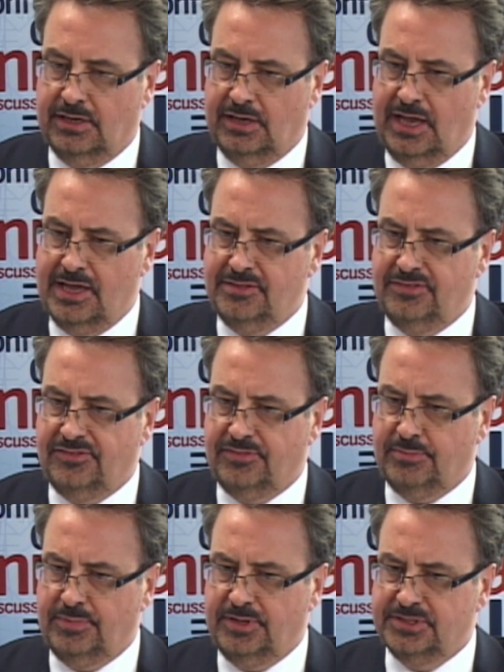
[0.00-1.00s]
And
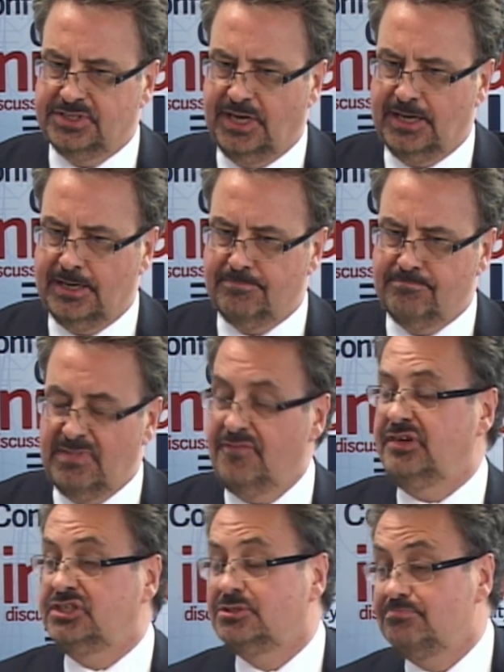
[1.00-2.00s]
there's a
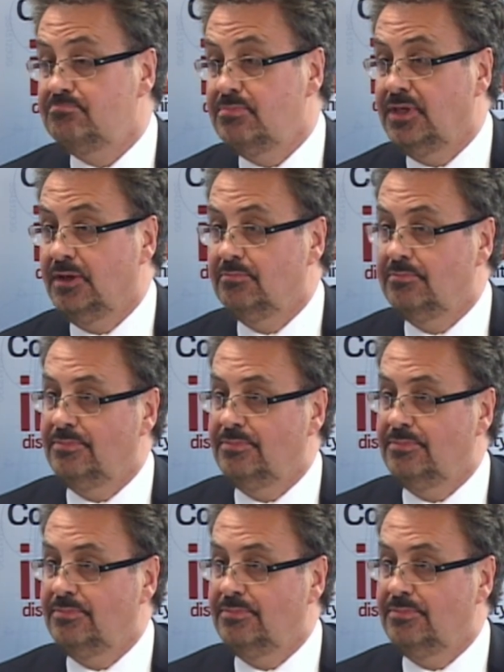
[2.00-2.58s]
vision that